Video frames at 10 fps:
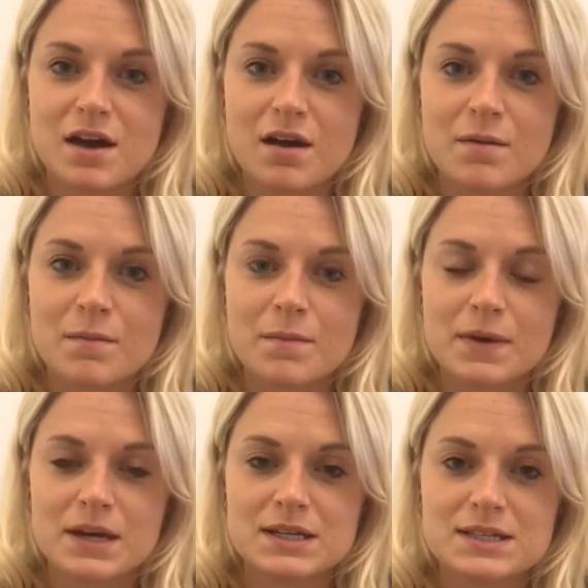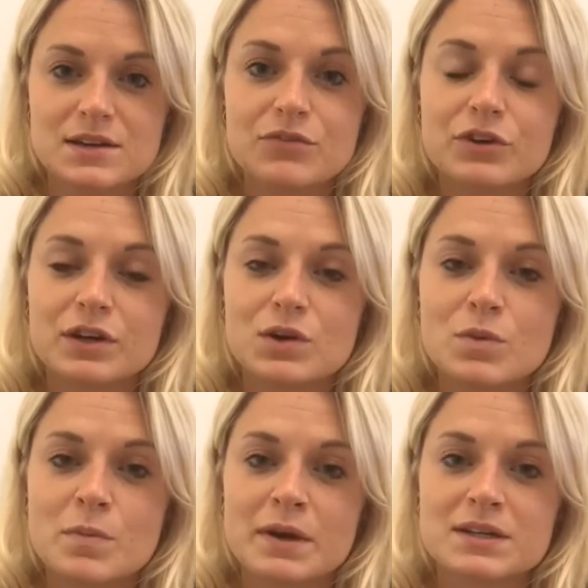Um, it's different in
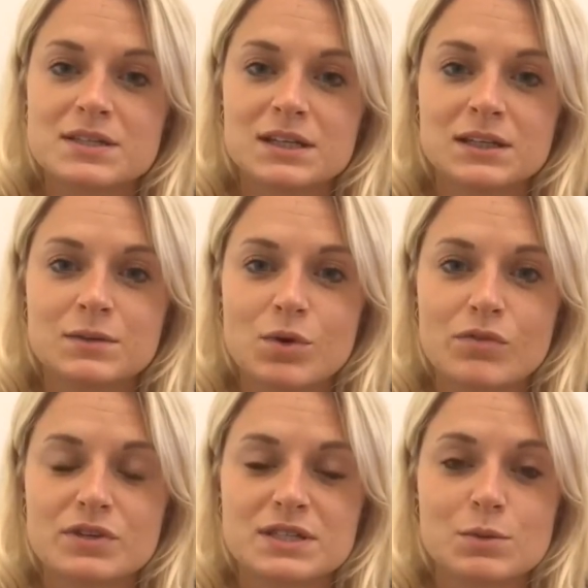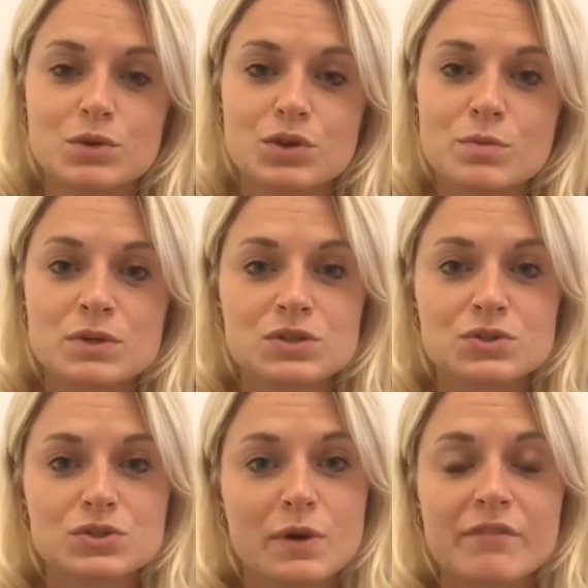human medicine. Obviously, with humans,
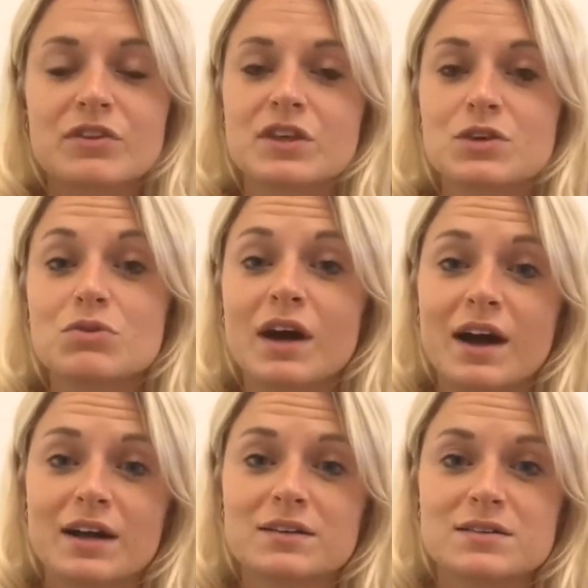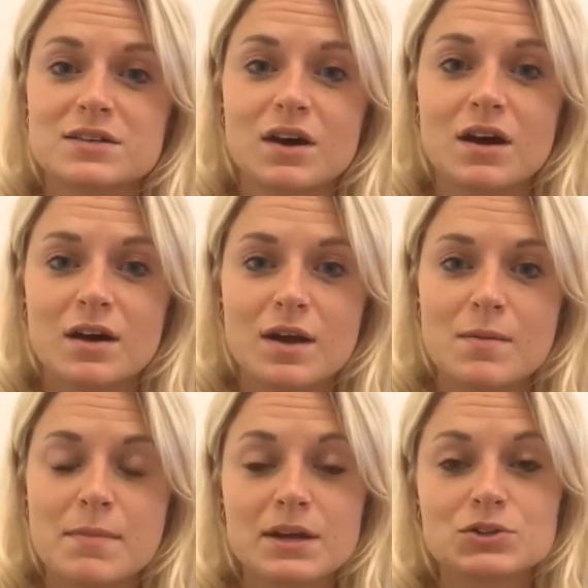you do everything you can to
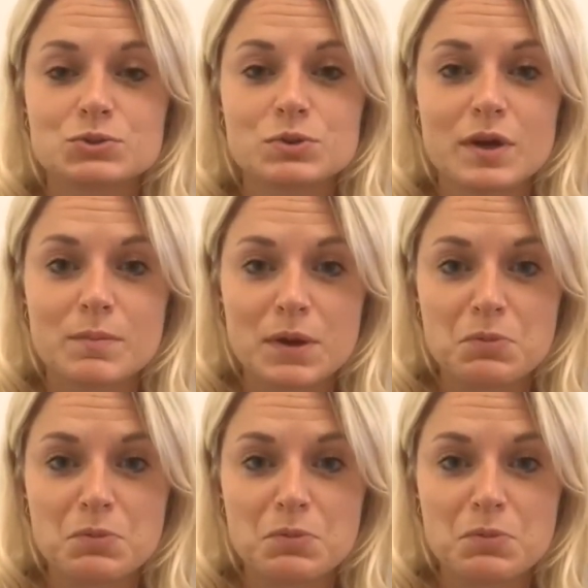make sure that